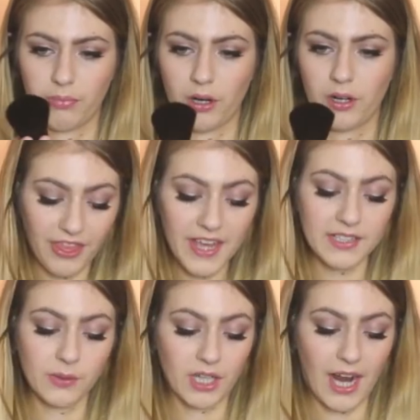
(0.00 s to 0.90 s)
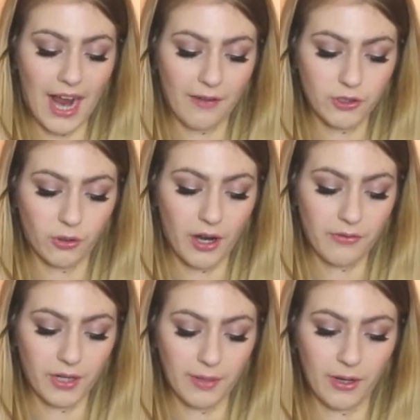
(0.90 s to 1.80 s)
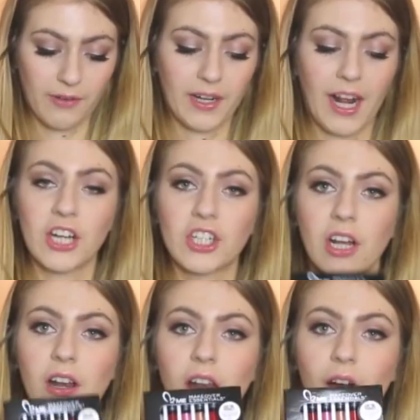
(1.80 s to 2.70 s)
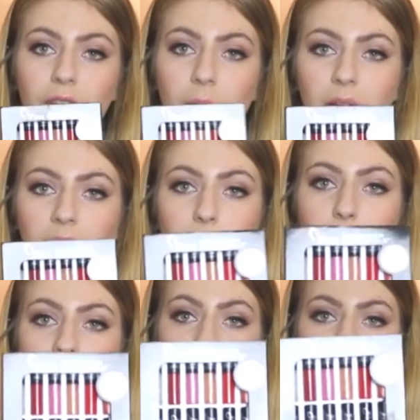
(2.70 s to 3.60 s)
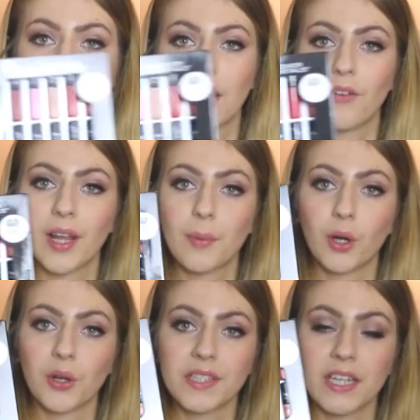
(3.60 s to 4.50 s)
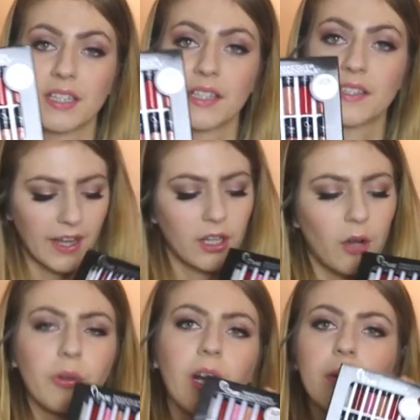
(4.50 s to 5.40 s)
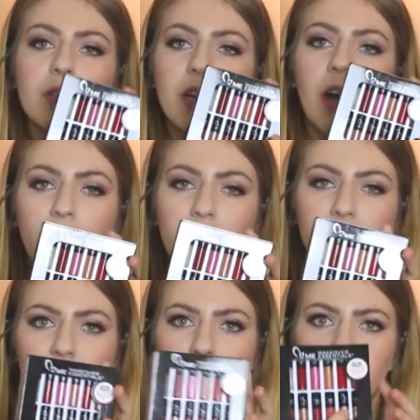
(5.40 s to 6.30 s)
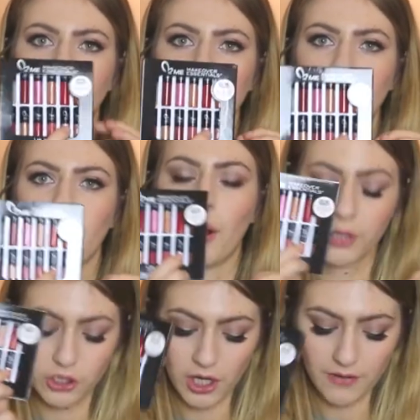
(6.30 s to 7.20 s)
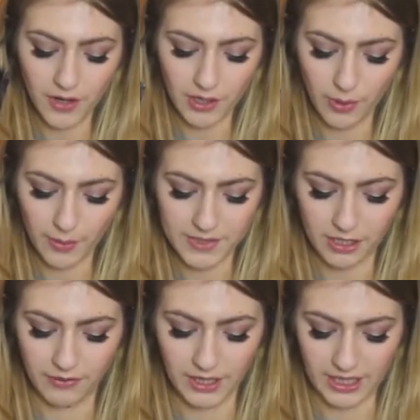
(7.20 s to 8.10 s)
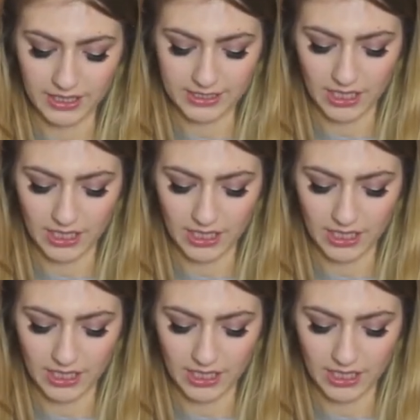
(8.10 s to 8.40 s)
from. These, which I have tried really briefly, and actually I love them. They're like a mini set of lip glosses. That gold colour, which I like using, is really cute. I'm gonna try and find a website for these.